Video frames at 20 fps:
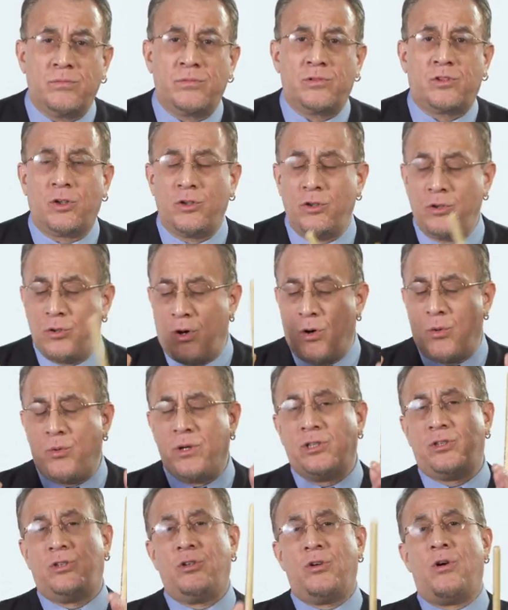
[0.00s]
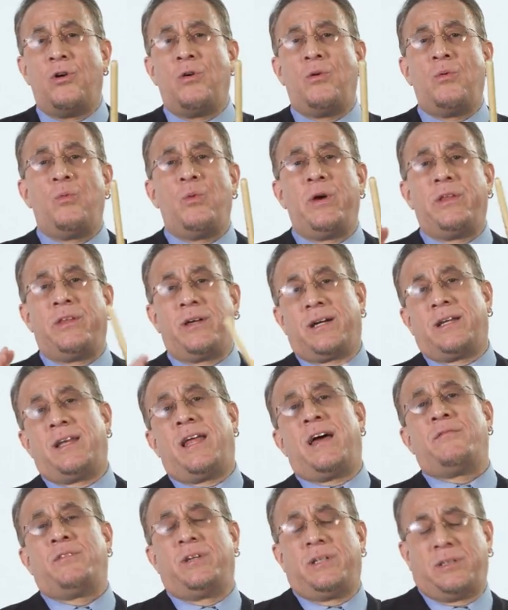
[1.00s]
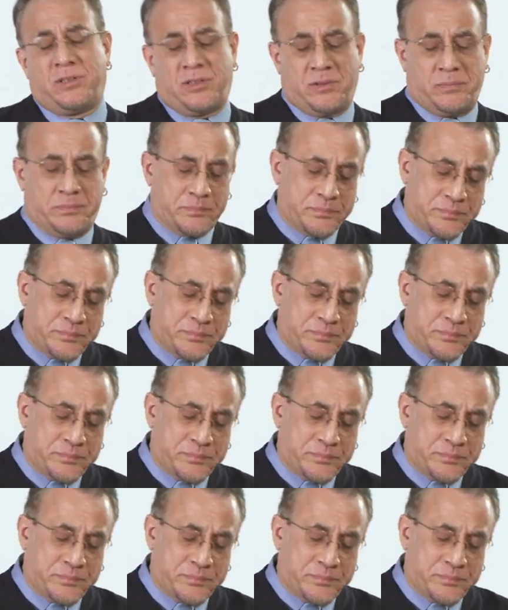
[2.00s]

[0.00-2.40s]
So you always know where the clave is.